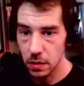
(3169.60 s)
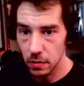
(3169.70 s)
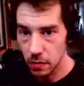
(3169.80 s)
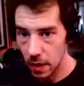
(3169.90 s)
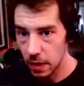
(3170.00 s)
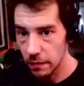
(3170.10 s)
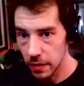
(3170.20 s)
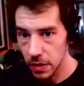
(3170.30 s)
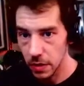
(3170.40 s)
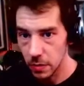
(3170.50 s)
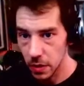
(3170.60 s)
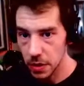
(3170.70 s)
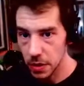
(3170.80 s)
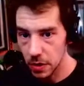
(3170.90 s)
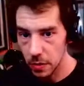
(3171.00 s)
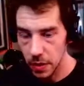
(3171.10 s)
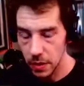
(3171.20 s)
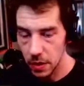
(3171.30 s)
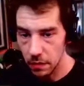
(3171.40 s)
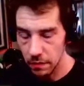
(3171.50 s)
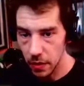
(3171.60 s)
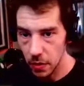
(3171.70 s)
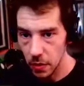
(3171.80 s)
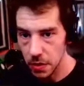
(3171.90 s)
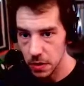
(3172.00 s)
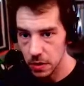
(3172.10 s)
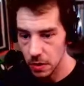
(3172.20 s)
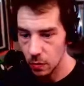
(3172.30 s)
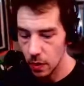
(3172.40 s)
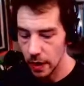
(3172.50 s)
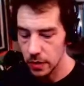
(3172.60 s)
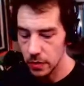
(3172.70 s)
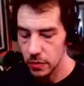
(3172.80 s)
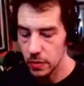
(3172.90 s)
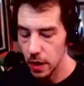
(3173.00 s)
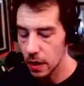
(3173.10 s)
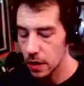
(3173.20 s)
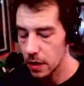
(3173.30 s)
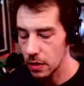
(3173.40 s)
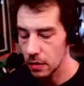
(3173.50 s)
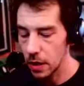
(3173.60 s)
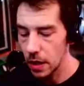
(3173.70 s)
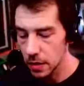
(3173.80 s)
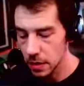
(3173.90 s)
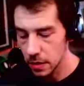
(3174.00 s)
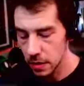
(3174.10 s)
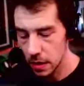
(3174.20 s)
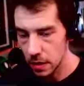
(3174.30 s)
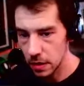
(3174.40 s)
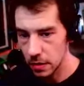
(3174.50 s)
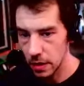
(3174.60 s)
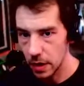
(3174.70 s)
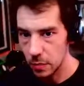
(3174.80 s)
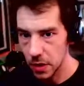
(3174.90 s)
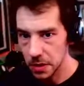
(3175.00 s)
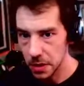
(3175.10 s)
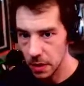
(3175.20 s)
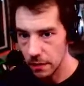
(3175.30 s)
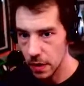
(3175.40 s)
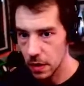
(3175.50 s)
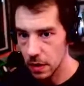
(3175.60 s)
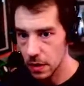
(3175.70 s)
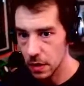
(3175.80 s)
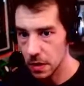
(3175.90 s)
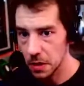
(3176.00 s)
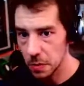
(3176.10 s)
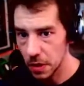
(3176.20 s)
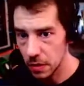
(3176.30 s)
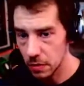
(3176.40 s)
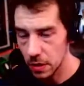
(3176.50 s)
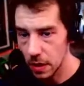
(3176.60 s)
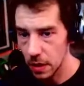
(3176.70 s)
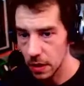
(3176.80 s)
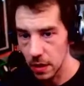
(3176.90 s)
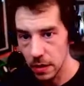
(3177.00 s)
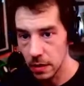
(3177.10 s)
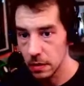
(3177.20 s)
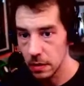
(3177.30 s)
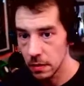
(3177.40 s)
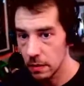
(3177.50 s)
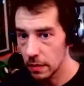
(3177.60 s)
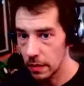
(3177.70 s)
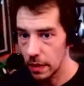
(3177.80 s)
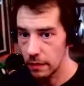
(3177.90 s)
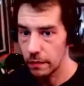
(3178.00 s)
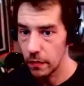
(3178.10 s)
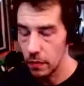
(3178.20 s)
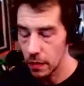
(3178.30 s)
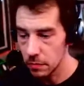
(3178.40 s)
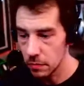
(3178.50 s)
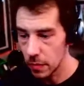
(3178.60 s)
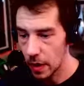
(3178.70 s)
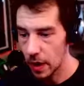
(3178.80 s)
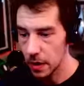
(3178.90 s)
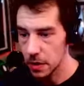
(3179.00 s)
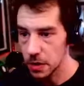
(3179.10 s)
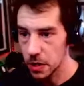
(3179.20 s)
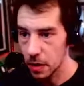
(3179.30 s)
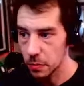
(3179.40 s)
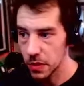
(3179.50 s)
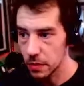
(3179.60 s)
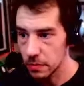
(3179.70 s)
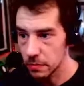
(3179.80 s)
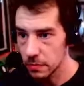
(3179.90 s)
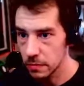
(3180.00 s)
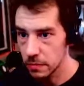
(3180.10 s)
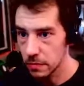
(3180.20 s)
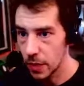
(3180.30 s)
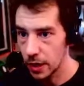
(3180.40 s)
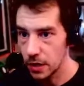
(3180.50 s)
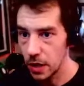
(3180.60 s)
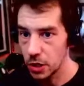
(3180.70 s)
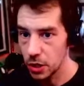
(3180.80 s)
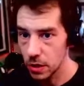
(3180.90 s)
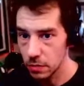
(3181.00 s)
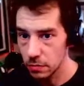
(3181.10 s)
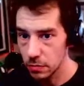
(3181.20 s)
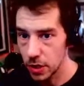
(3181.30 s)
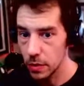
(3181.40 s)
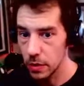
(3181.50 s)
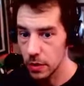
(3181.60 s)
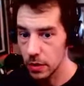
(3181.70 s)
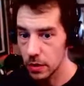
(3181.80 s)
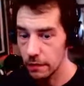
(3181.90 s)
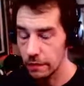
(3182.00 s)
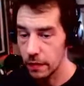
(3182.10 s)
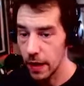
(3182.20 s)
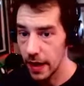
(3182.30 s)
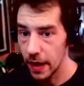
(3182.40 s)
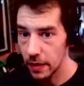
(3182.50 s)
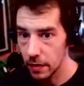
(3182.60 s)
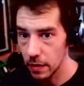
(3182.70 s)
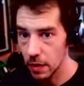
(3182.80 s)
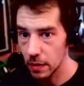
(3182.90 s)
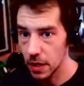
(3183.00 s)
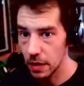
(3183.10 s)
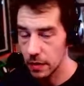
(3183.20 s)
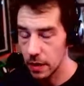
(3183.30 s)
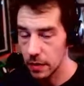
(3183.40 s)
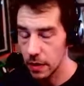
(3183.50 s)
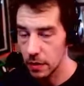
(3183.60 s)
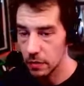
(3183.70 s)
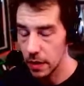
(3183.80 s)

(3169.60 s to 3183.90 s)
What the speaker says: relevant to personal opinion and votes. Why do I curate? I curate because I love the content that's being created. Therefore, I accept by nature people are going to flag the content that they don't